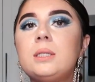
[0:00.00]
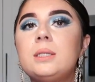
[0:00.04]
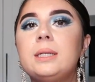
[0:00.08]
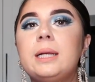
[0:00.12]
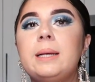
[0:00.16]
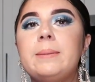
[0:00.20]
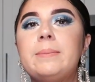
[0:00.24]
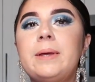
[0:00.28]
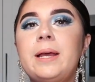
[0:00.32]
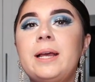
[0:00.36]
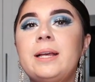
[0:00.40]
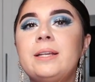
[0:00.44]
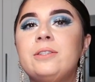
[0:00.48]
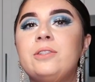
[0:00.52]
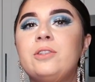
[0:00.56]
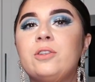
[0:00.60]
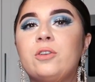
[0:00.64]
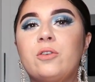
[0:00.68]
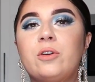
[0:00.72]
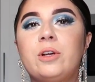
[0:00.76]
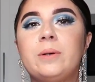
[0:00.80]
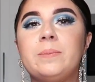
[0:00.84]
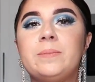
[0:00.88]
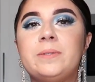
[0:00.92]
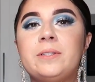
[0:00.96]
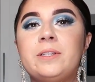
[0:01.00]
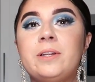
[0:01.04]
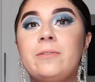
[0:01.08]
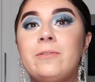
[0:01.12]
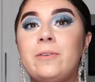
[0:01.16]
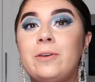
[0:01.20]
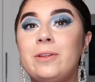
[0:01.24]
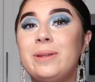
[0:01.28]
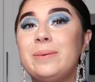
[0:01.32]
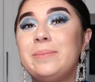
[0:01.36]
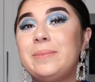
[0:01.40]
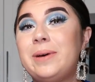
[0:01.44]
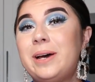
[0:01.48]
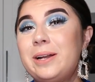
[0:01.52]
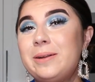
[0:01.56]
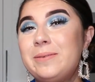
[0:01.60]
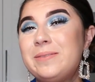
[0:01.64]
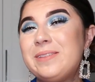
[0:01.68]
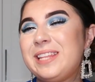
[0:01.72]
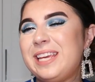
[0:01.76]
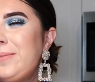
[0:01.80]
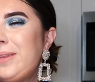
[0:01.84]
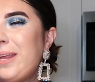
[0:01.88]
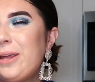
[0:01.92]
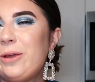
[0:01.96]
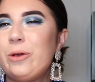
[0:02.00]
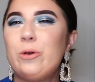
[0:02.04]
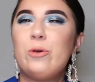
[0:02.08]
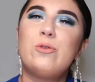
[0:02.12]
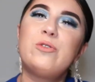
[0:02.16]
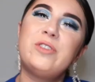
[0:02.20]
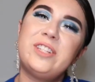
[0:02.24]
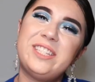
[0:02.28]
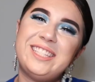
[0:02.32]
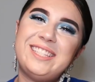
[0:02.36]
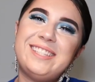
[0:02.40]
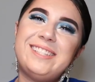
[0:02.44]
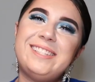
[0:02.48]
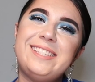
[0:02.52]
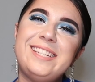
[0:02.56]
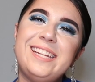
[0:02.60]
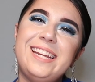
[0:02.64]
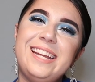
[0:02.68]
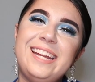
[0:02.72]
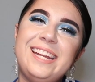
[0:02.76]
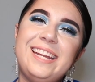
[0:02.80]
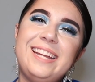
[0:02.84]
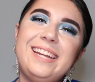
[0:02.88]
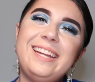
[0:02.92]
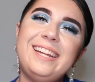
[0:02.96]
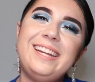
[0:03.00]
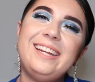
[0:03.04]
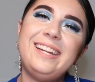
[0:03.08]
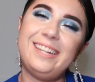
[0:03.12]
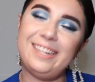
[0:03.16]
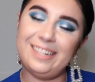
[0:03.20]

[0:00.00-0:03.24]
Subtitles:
slip, it has the grip stuff on the bottom. Thank you, Christy.